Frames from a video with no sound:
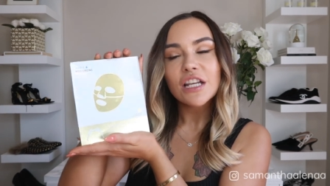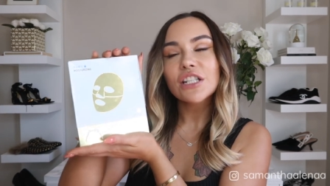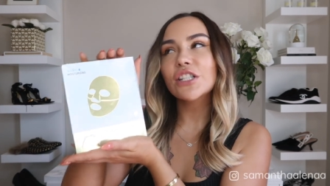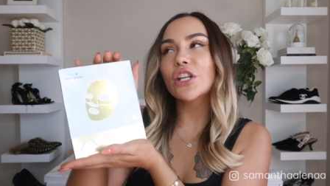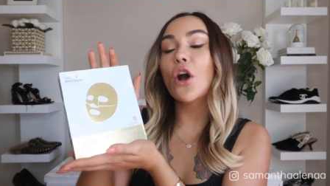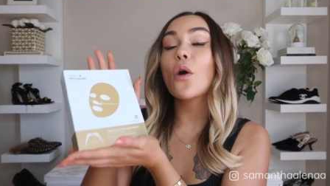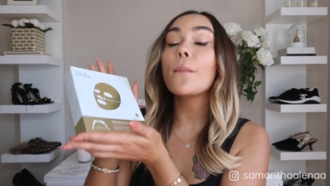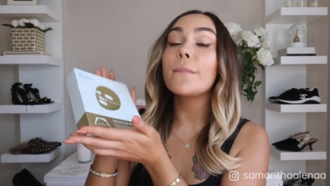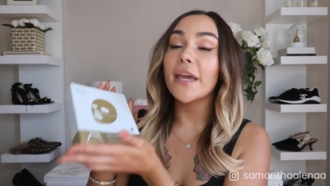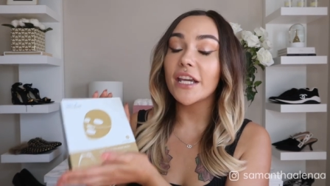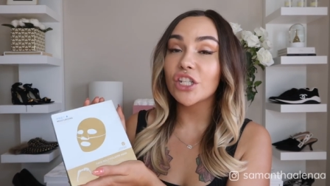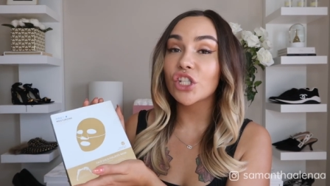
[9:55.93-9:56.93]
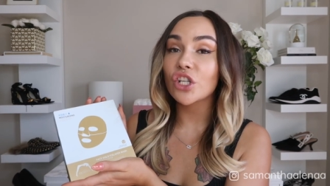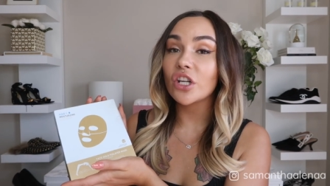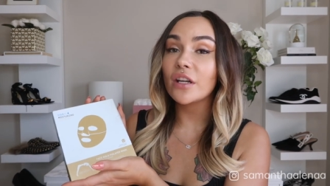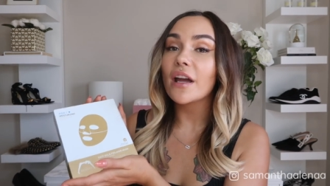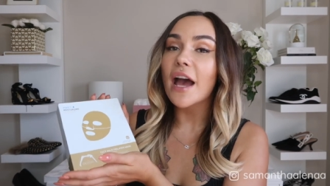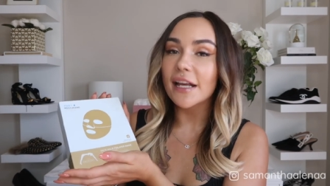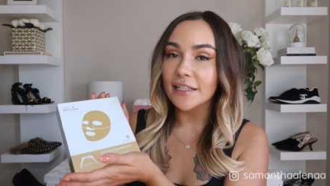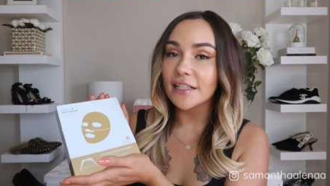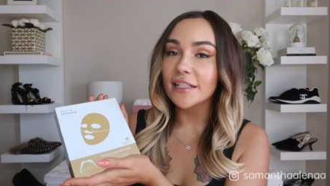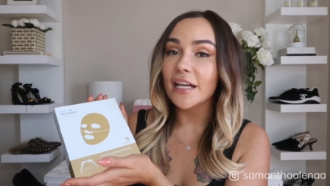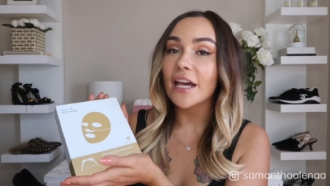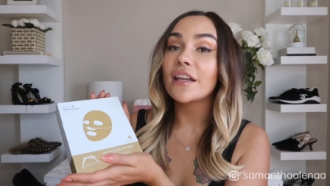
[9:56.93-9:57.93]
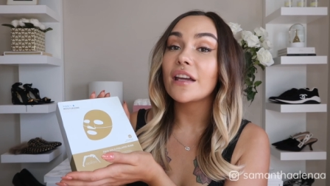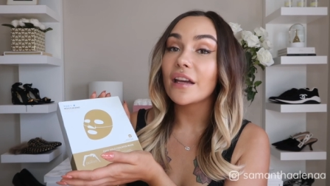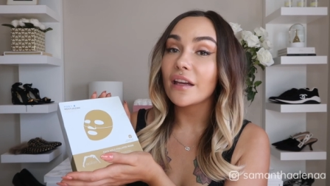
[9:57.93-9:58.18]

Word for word: So make sure, as I said,